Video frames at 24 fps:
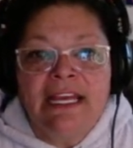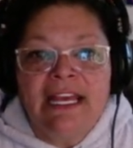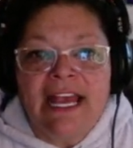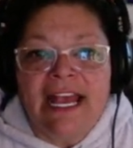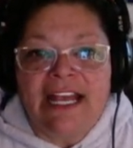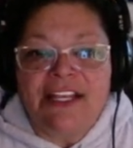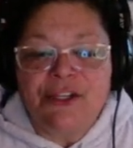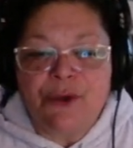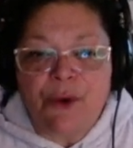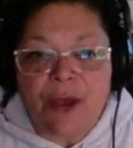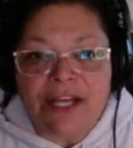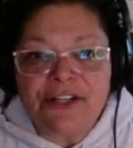
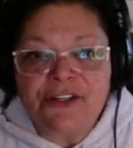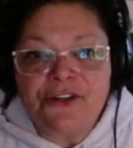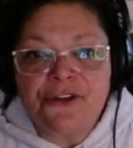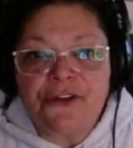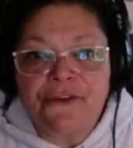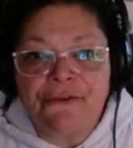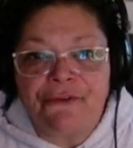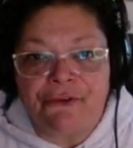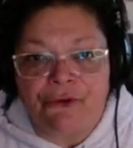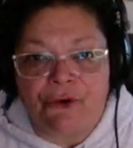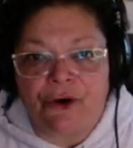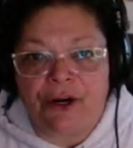As you enter the
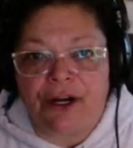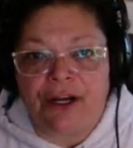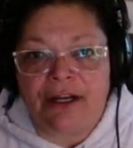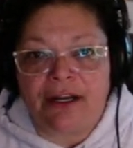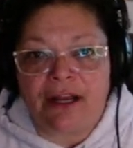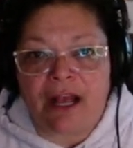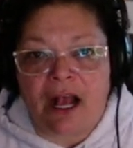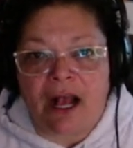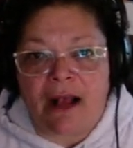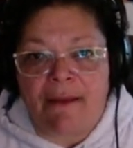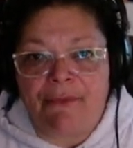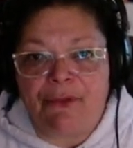fort,
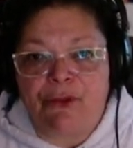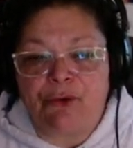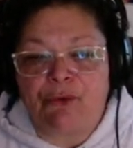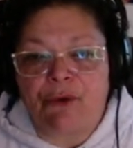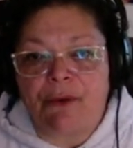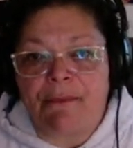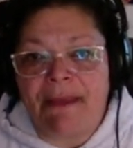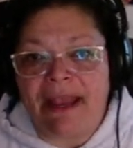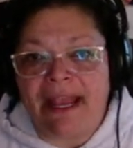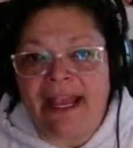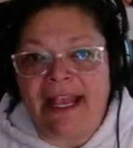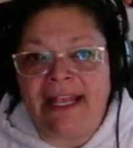um, the
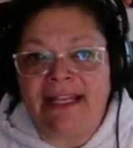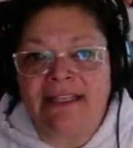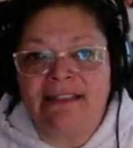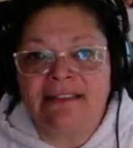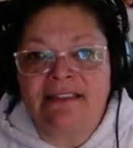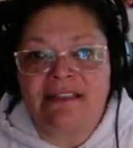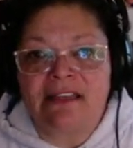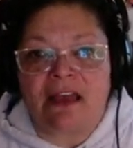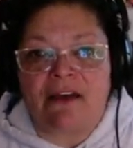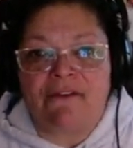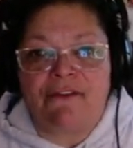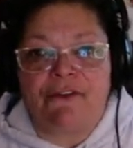remains
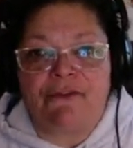of the